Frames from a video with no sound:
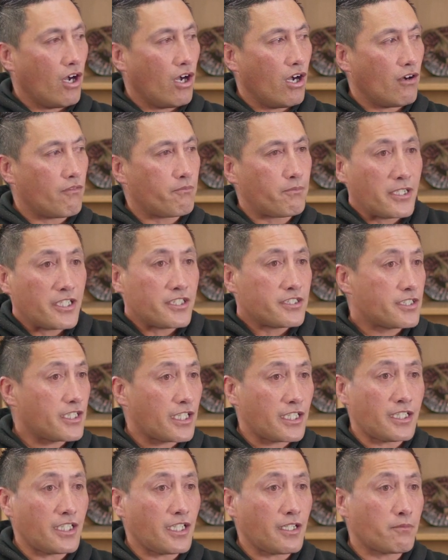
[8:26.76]
I've been
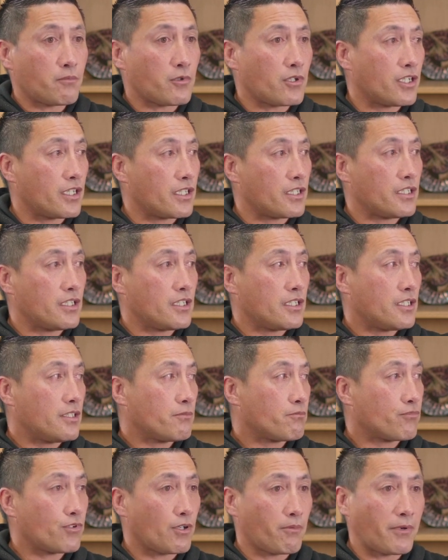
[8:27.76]
sent here by
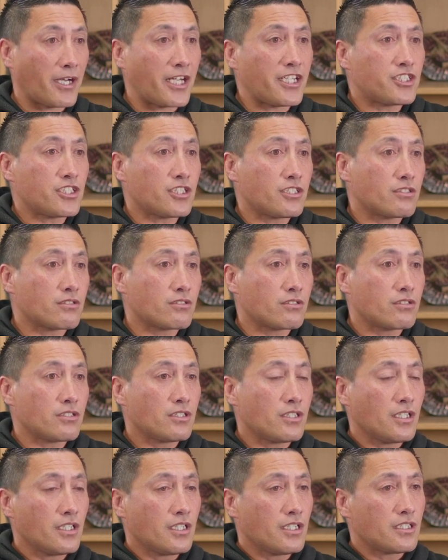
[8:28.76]
probation,
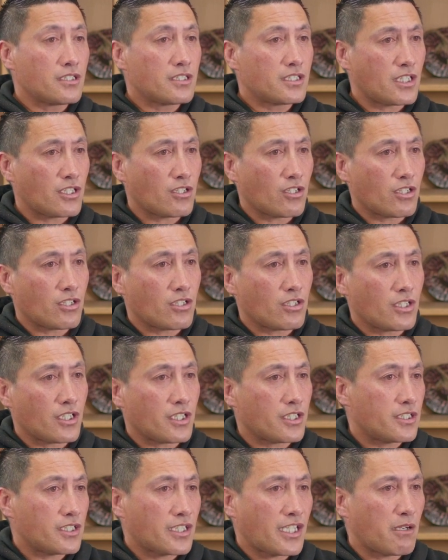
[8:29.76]
said I
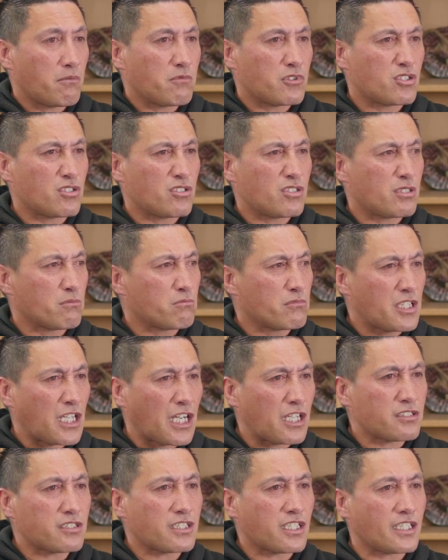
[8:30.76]
had to come and do some
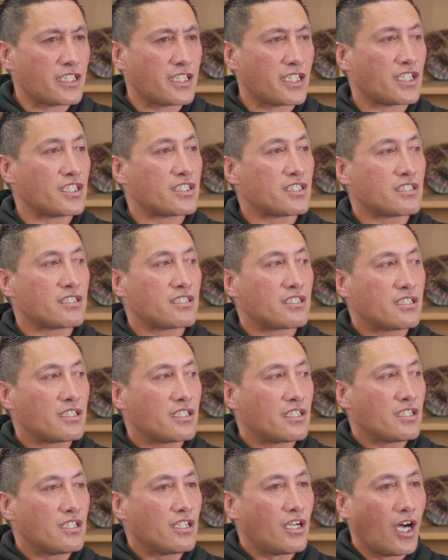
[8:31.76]
counselling. He goes,
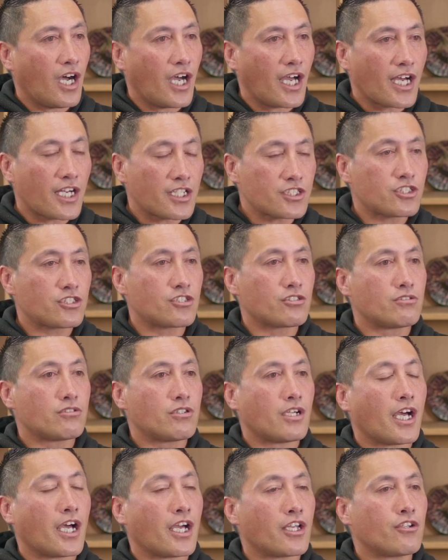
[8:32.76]
"I asked
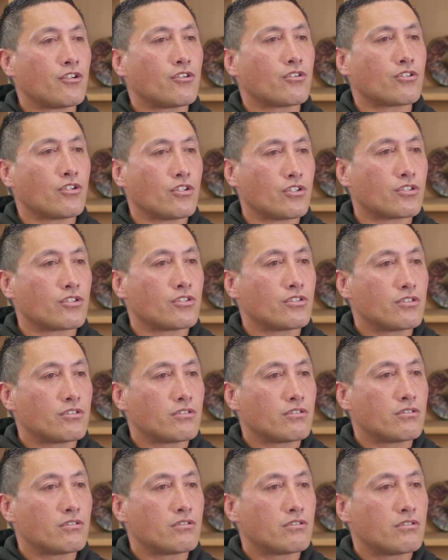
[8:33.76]
you, are you good?
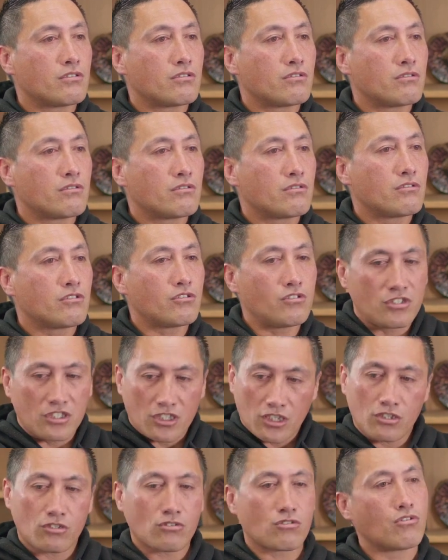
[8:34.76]
You
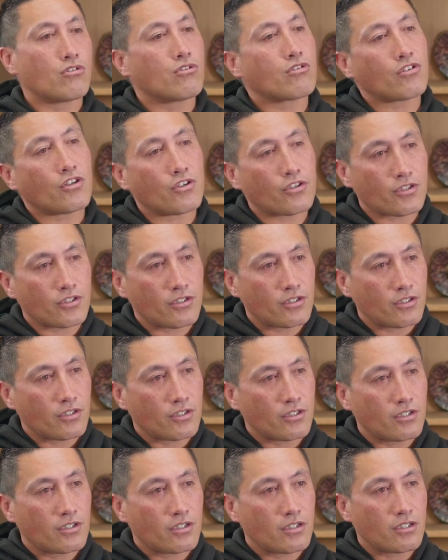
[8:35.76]
said you're all good.
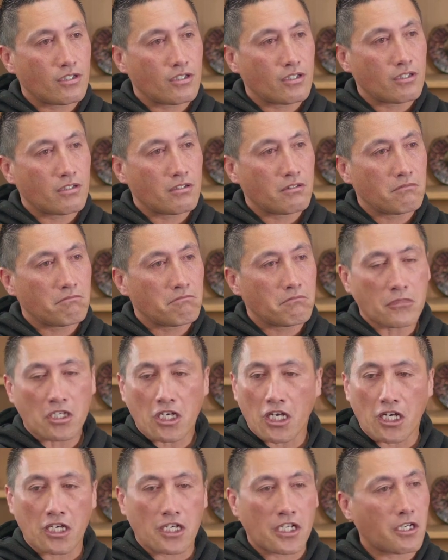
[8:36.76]

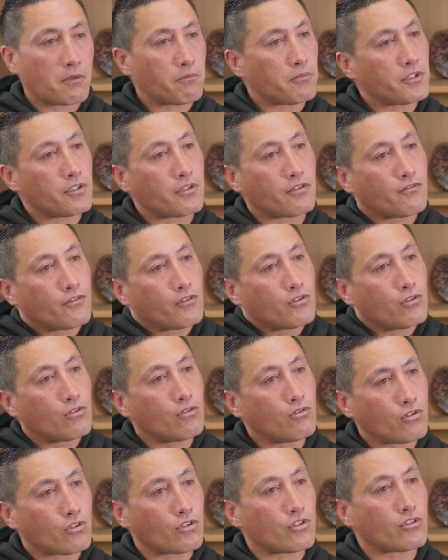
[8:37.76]
Can't help you if you're
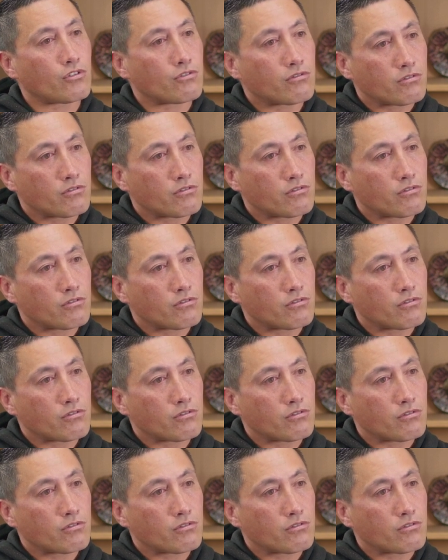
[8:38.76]
all good."